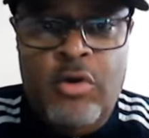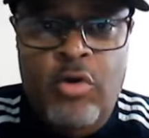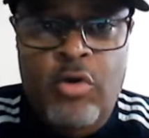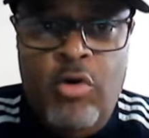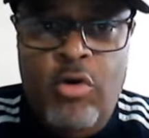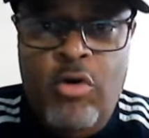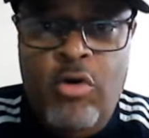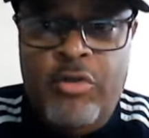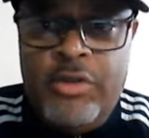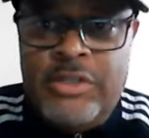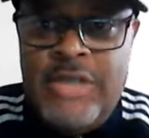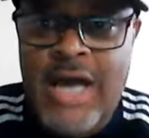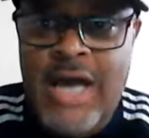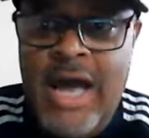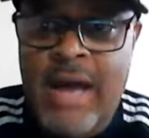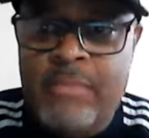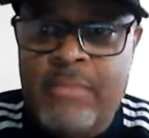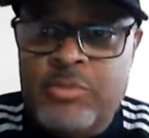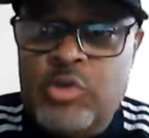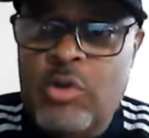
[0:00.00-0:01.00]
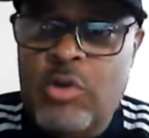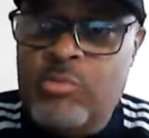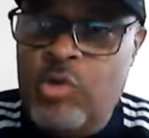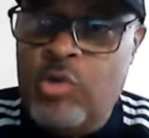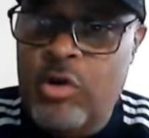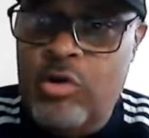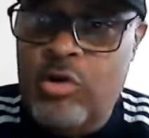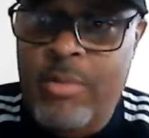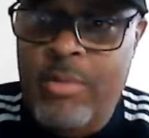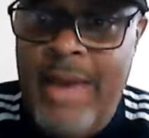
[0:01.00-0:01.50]
all the time. So I'm
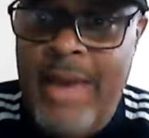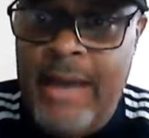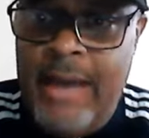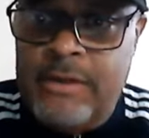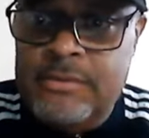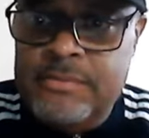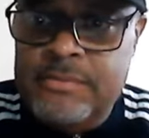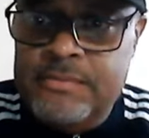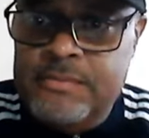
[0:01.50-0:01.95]
going to go back.